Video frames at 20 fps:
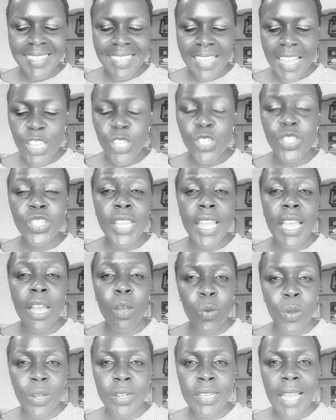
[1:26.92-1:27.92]
share
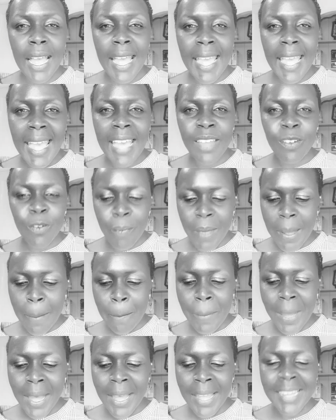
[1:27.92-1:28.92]
what I had on my
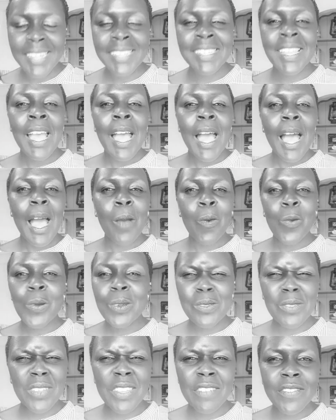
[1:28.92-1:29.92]
mind, I
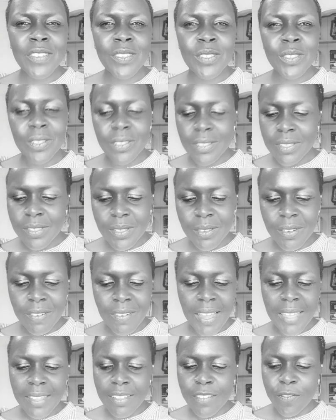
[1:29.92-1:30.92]
want to give you sort of
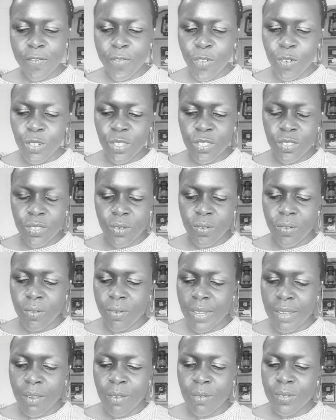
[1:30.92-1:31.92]
like a full
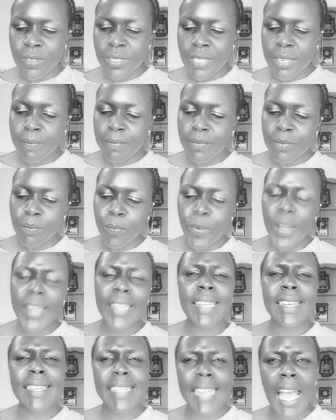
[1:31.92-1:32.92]
story or
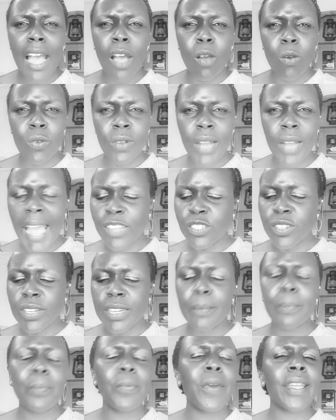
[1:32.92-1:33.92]
break it down
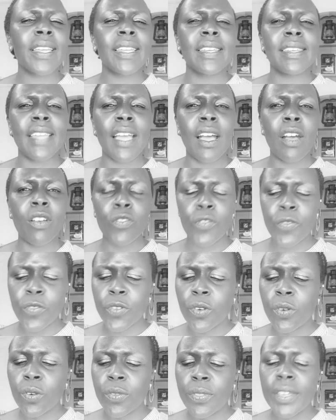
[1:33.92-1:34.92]

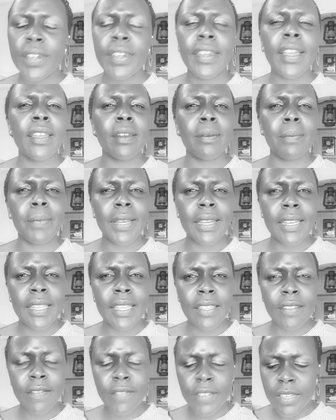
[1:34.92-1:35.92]
for the
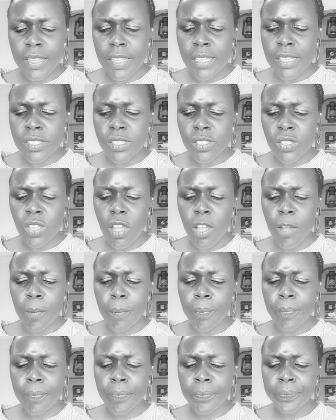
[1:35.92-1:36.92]
non-believers
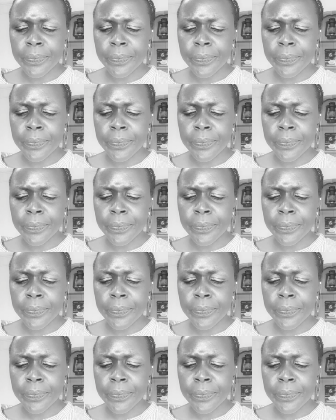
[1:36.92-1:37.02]
and